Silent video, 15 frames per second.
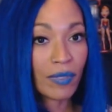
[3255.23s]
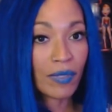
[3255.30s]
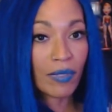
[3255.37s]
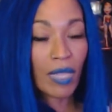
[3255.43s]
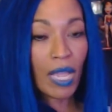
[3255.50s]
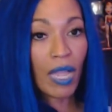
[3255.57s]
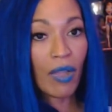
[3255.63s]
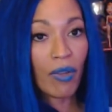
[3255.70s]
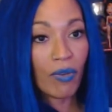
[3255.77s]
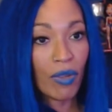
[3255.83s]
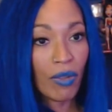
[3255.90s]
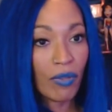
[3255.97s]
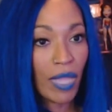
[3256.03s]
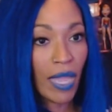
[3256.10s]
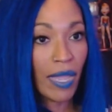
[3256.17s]
Oh,
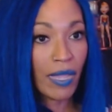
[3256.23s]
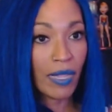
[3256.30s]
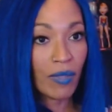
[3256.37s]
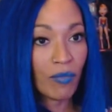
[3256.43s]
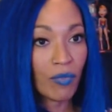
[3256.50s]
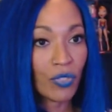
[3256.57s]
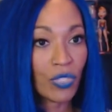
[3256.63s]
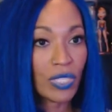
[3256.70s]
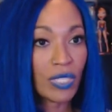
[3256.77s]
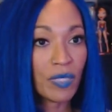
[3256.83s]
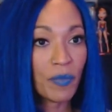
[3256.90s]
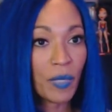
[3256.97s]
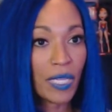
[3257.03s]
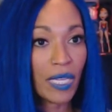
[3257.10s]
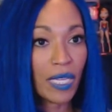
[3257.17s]
okay. Well, just
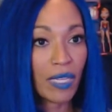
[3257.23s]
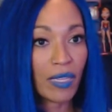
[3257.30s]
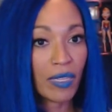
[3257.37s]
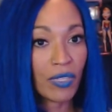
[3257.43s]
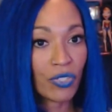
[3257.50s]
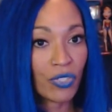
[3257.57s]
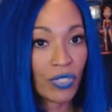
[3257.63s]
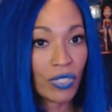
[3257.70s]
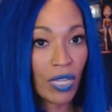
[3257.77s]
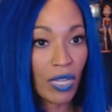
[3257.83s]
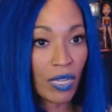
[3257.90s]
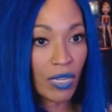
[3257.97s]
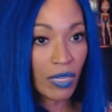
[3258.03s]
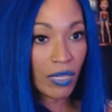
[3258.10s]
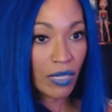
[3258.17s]
speak English,
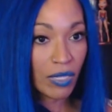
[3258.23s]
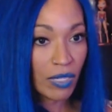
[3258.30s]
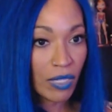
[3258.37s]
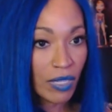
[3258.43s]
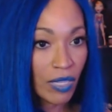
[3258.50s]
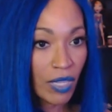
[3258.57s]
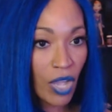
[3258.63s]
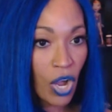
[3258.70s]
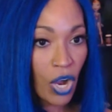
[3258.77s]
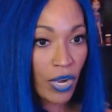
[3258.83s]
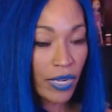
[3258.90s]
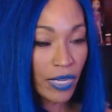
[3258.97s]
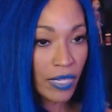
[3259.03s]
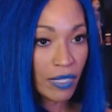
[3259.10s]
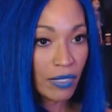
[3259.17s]

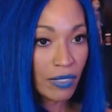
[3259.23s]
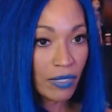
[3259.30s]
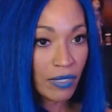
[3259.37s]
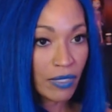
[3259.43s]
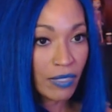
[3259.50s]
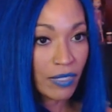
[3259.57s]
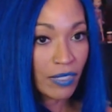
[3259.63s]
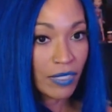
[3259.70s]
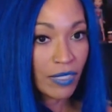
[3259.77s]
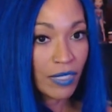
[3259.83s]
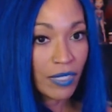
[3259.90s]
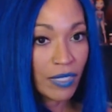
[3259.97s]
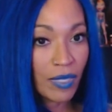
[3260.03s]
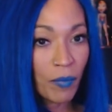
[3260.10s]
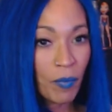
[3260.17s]
Arden.
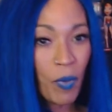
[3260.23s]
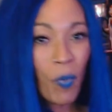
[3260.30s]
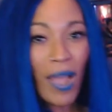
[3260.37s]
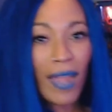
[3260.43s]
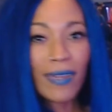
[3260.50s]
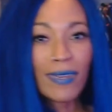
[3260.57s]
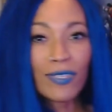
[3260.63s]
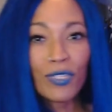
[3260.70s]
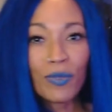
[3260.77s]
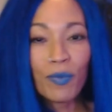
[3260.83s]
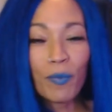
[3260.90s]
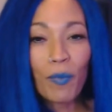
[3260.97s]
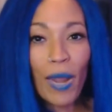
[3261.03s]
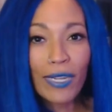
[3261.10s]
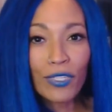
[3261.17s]
But why did you
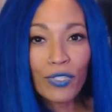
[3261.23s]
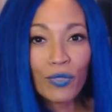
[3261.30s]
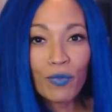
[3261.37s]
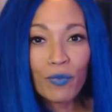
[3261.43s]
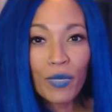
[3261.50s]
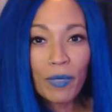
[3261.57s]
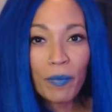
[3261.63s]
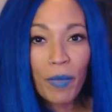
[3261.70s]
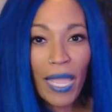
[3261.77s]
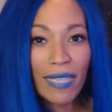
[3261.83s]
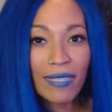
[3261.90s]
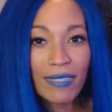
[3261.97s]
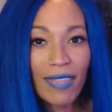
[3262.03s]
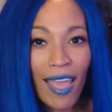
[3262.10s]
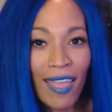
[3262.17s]

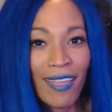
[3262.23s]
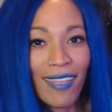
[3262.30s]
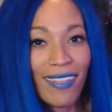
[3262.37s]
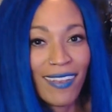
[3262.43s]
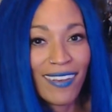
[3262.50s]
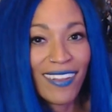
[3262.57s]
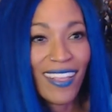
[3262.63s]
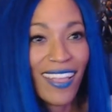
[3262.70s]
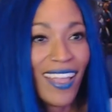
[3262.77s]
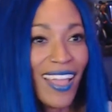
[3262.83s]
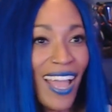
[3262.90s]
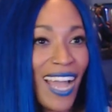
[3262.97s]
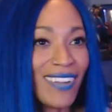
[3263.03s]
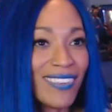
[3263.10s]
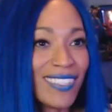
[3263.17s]
repaste that?
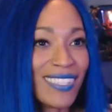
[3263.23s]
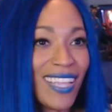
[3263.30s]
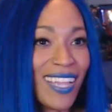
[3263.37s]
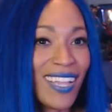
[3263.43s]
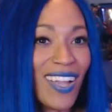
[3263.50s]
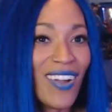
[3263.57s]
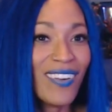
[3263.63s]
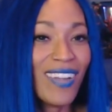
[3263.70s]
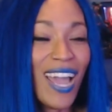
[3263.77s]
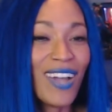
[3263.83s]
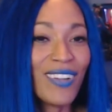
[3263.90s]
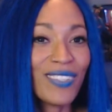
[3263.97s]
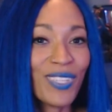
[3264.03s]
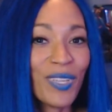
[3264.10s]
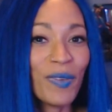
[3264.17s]
I was like, oh no,
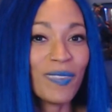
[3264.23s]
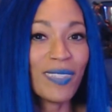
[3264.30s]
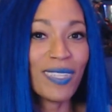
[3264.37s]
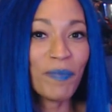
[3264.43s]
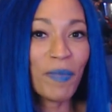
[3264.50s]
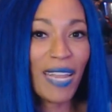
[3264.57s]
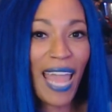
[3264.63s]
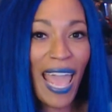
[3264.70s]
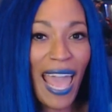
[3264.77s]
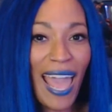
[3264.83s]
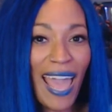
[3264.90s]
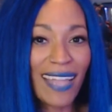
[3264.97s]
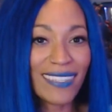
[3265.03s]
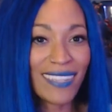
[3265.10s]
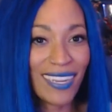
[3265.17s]
Scoops has been
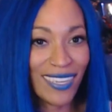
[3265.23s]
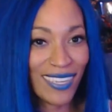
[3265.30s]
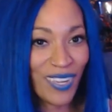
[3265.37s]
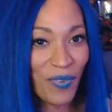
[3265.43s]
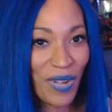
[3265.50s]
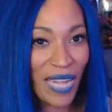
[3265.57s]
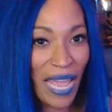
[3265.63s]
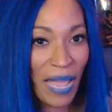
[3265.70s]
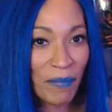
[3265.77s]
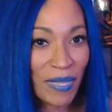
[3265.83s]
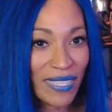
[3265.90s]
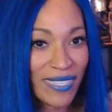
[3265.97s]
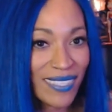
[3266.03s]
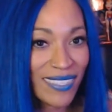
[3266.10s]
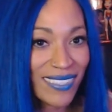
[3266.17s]
hacked. I didn't know what
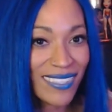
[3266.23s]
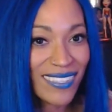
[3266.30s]
happened.